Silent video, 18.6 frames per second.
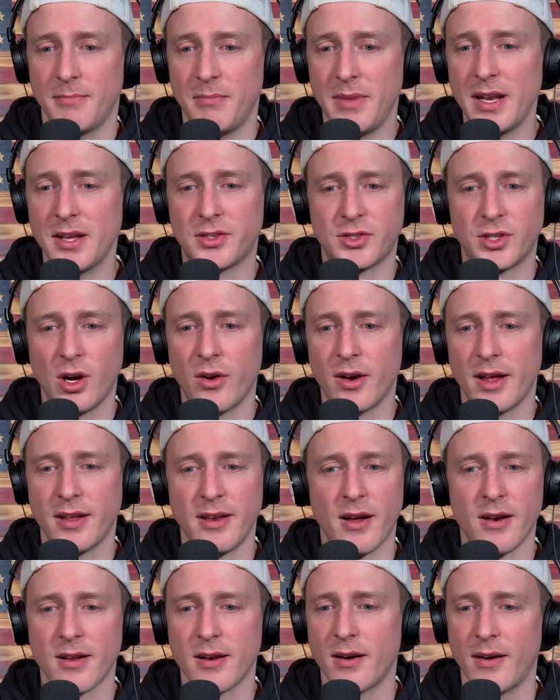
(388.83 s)
Minnesota,
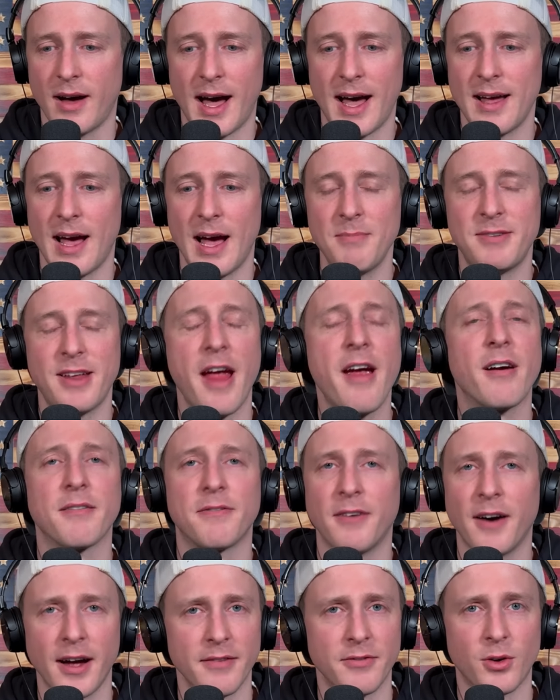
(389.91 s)
no. I'm
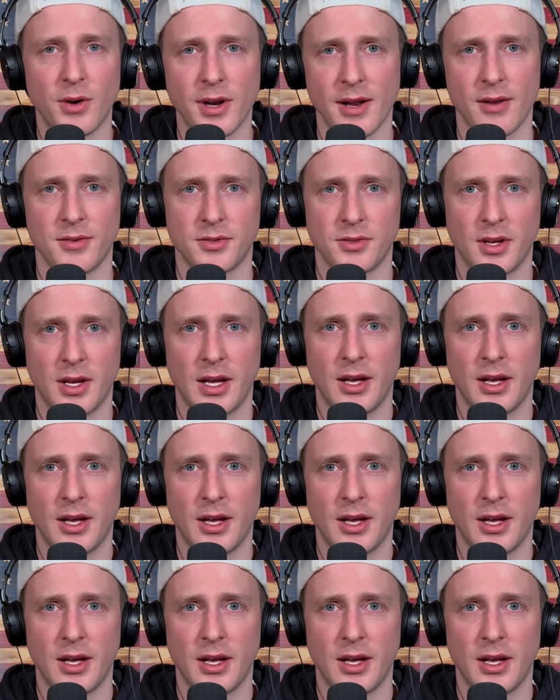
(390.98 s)
terrified of tornadoes.